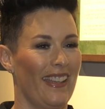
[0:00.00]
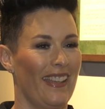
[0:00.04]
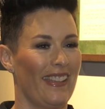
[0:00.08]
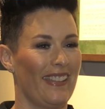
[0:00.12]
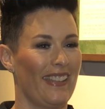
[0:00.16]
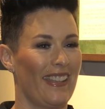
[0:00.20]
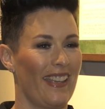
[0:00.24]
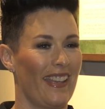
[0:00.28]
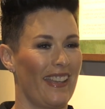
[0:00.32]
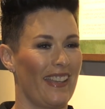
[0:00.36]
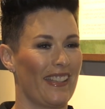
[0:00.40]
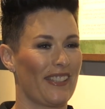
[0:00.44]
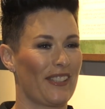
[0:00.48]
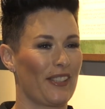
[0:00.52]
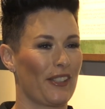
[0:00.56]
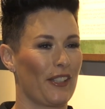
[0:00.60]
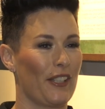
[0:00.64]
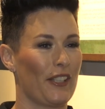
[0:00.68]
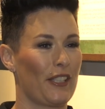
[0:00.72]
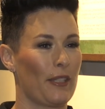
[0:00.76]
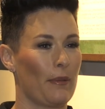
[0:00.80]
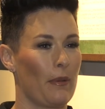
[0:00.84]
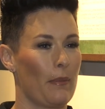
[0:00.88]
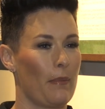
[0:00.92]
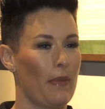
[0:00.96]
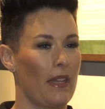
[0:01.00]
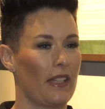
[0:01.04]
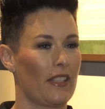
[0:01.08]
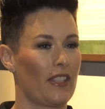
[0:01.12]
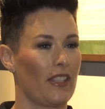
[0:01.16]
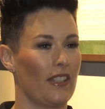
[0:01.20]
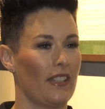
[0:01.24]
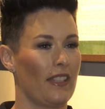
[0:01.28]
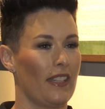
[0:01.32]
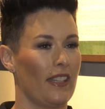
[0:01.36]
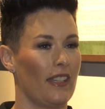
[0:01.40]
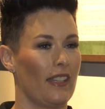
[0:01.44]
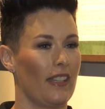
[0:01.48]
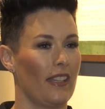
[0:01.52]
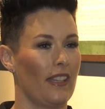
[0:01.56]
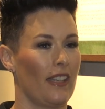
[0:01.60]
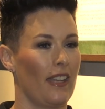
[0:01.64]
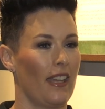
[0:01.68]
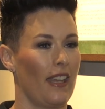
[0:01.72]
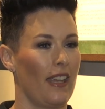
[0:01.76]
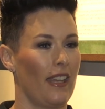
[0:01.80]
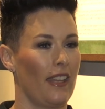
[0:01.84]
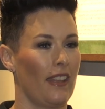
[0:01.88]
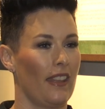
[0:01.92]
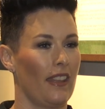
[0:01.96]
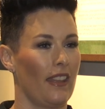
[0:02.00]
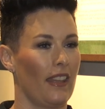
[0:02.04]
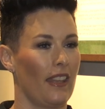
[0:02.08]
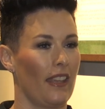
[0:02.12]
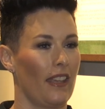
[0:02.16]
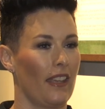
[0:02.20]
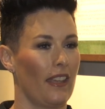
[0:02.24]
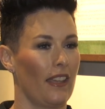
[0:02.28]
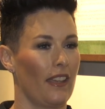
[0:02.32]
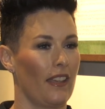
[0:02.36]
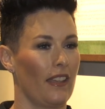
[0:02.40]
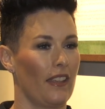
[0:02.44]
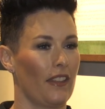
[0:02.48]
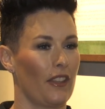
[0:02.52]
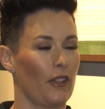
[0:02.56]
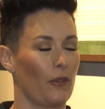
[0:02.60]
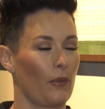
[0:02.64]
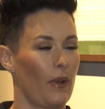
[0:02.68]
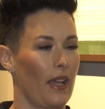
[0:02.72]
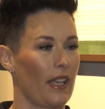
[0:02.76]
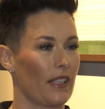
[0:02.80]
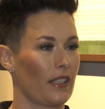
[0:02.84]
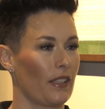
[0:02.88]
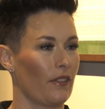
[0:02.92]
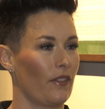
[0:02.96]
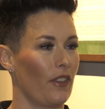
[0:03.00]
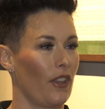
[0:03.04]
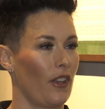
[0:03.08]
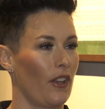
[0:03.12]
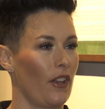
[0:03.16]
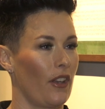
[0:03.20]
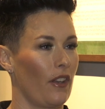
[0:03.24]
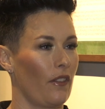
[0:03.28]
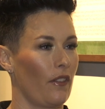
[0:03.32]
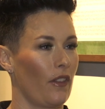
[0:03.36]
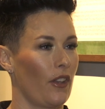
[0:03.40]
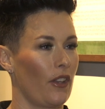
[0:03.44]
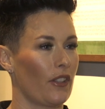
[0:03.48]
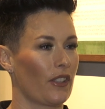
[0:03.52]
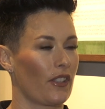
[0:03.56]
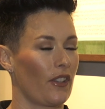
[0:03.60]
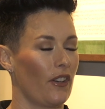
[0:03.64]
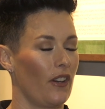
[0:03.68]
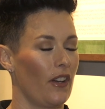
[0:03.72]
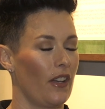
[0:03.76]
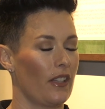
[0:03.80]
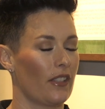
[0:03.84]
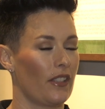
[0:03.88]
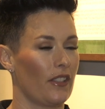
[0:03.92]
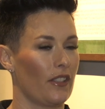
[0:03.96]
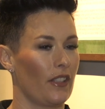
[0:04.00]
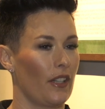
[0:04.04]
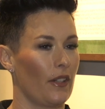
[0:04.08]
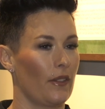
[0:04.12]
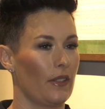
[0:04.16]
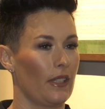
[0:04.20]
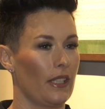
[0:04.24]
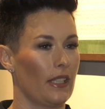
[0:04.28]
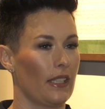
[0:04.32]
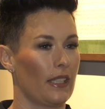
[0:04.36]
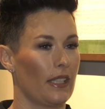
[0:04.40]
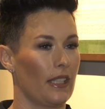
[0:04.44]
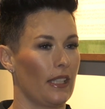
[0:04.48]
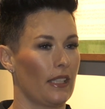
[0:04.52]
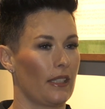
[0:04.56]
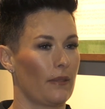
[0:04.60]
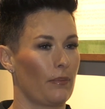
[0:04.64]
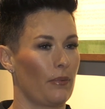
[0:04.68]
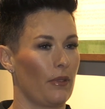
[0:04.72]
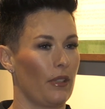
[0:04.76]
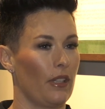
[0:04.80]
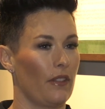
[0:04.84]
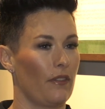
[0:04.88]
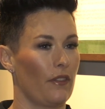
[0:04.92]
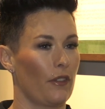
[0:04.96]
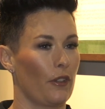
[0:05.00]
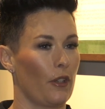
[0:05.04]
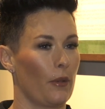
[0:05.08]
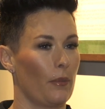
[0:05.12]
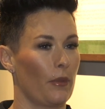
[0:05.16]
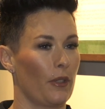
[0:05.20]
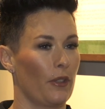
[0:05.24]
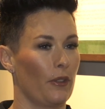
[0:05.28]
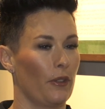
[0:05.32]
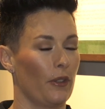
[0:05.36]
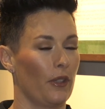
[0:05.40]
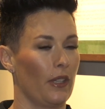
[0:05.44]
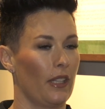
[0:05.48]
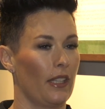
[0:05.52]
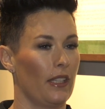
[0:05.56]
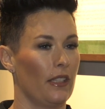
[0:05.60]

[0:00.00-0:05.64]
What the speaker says: Yeah, sort of to be mentioned in the ranks of those guys, you know, it's pretty phenomenal.